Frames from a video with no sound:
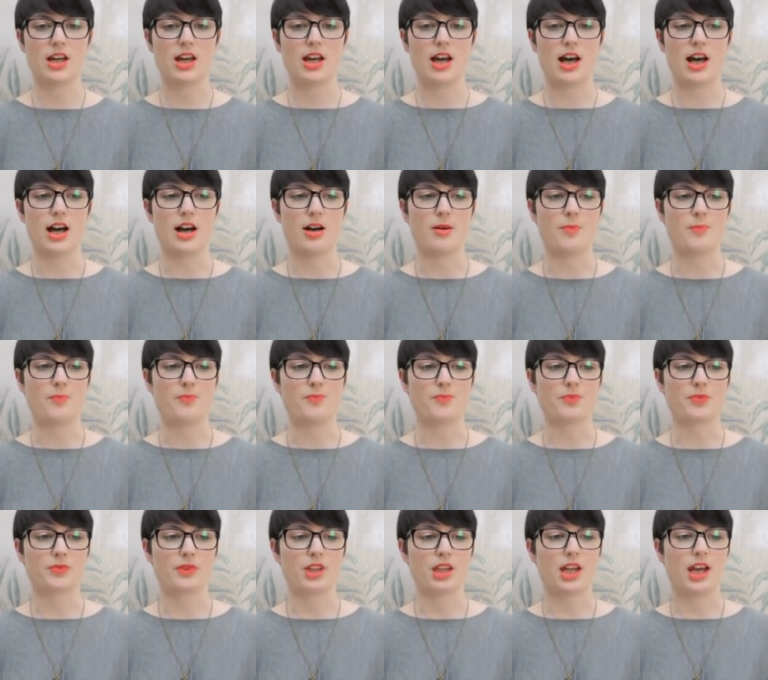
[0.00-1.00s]

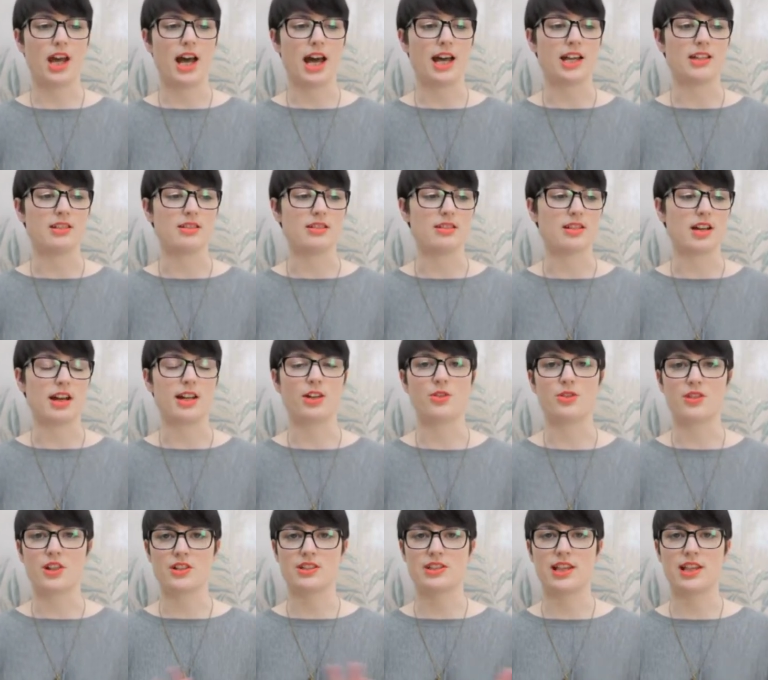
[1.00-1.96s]
And I also